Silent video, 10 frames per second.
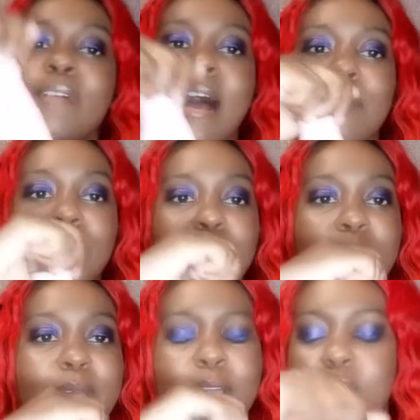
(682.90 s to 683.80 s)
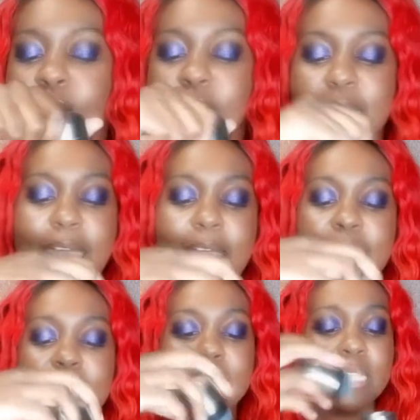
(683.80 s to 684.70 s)
vibes from the Mean Girls
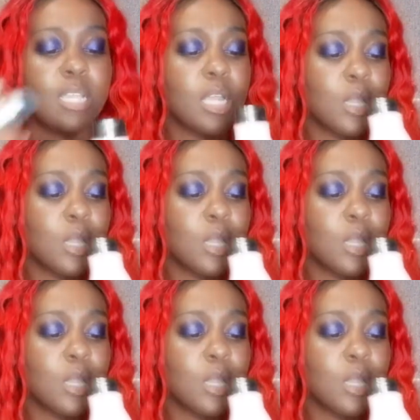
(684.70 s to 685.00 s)
and this